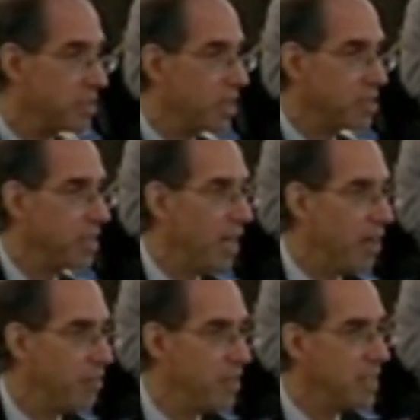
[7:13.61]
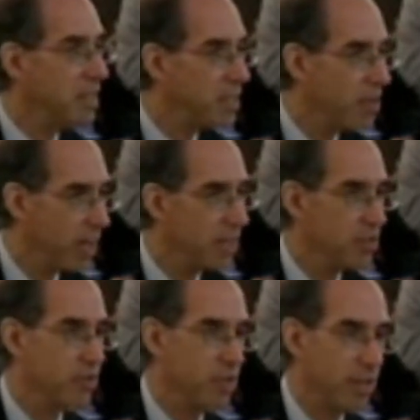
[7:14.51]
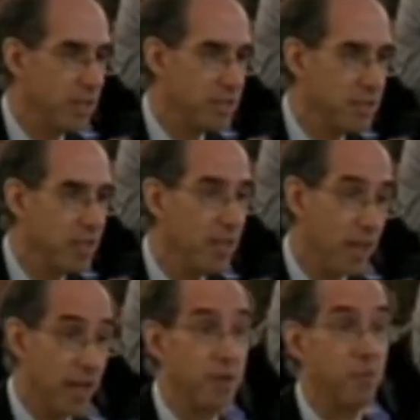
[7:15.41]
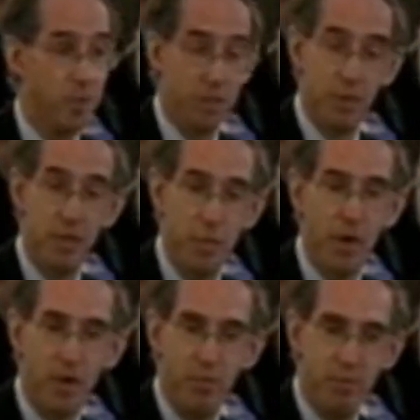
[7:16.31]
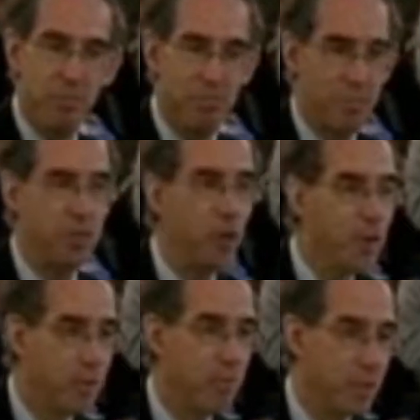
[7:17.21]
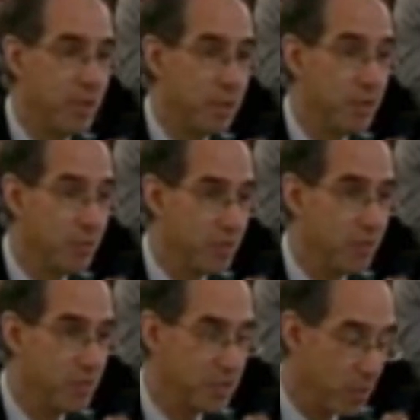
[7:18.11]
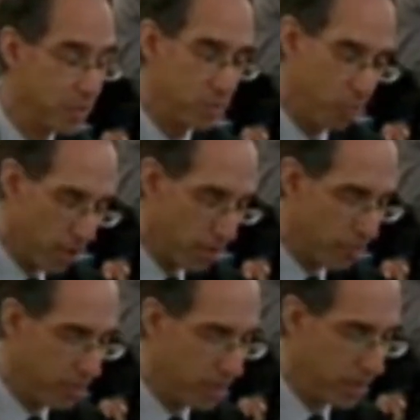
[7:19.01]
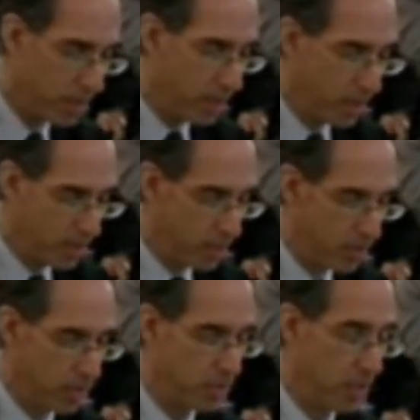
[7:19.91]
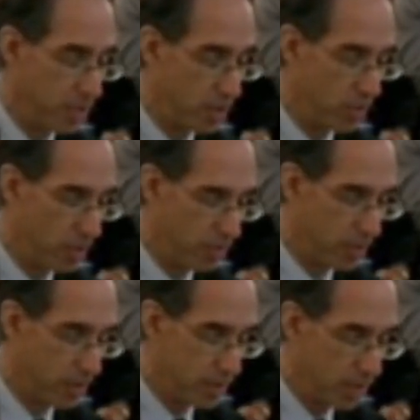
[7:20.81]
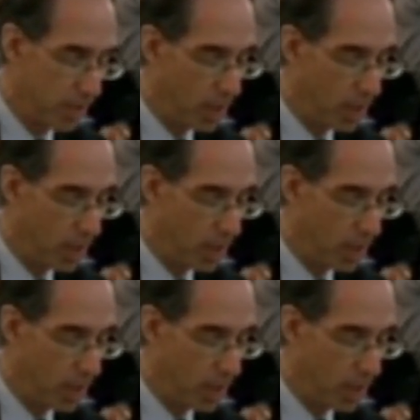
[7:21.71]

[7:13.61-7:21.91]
doesn't have the clear answers to this, and we certainly welcome your input in terms of this. So it's wonderful that that you're discussing all of this.